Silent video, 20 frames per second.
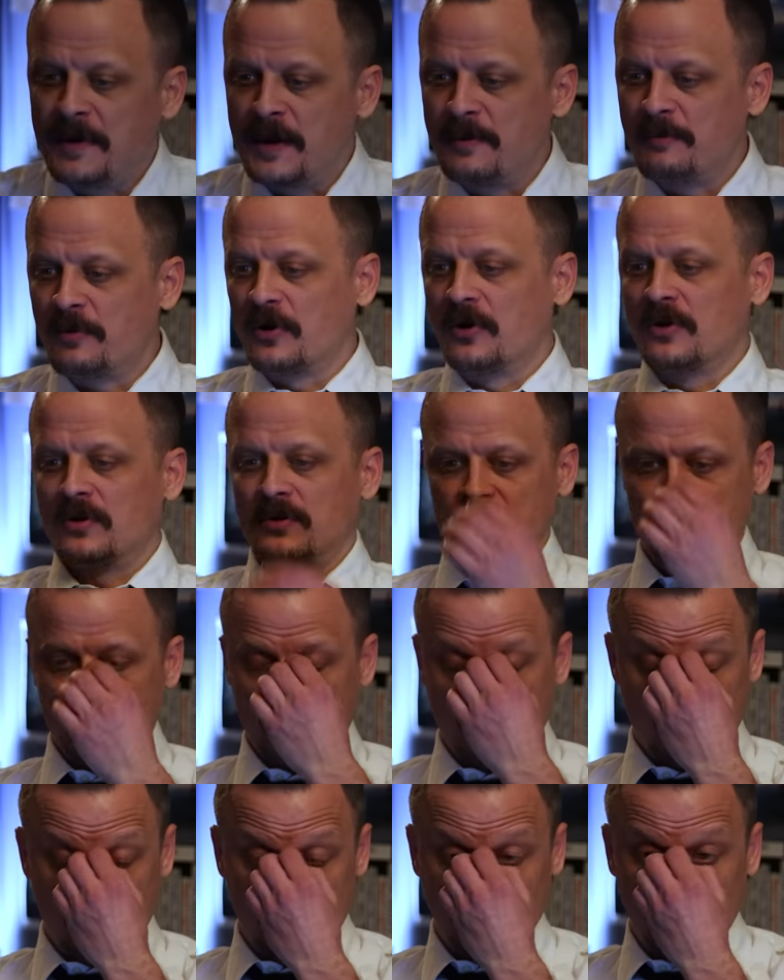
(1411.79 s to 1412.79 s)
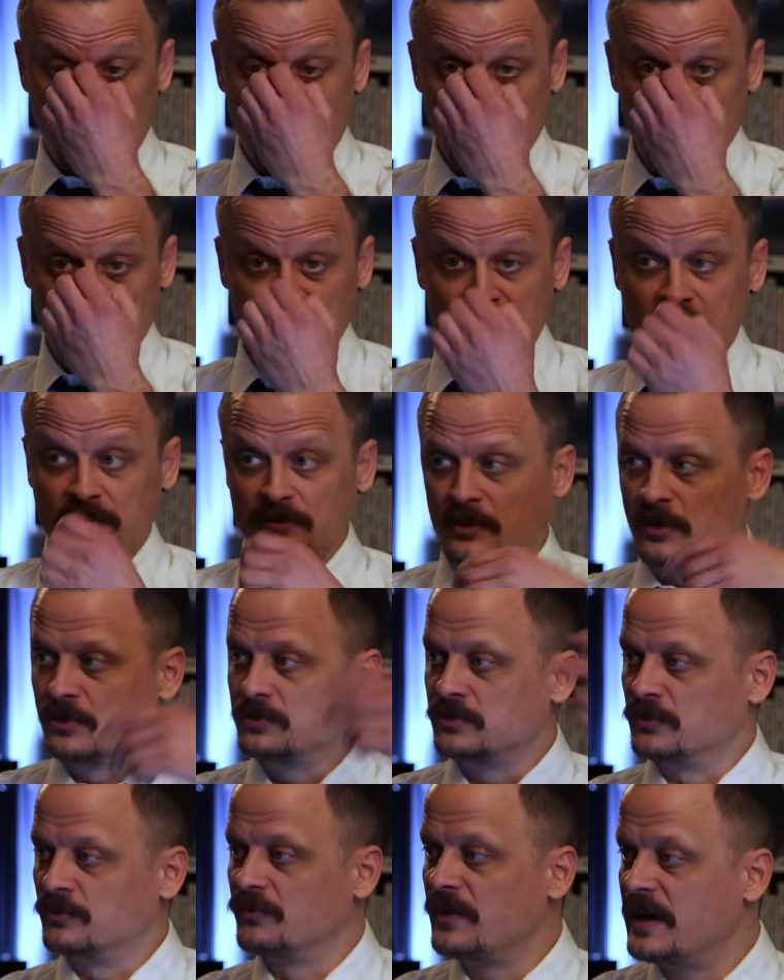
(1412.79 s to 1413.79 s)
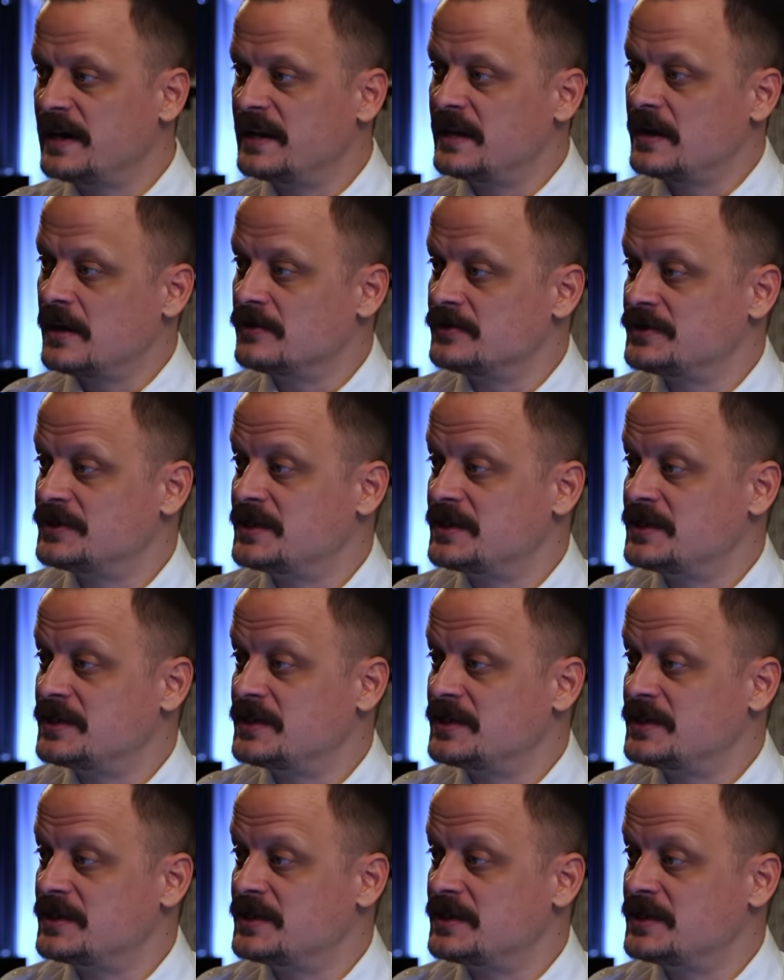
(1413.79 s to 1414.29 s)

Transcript: people were calling their local radio